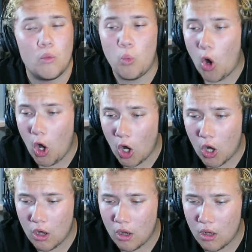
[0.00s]
What?
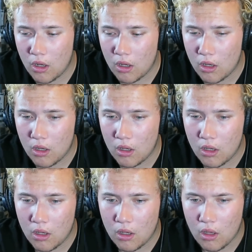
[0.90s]

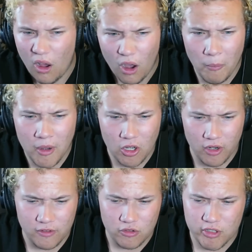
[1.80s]
Oh my
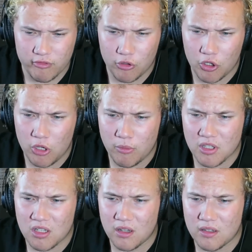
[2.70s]
god, It's just all human
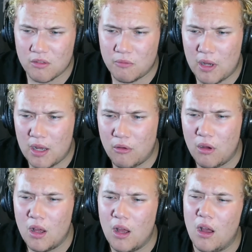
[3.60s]
size as well.
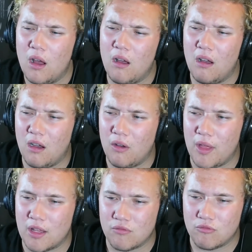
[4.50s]
Oh,
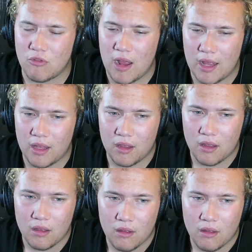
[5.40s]
that's rank.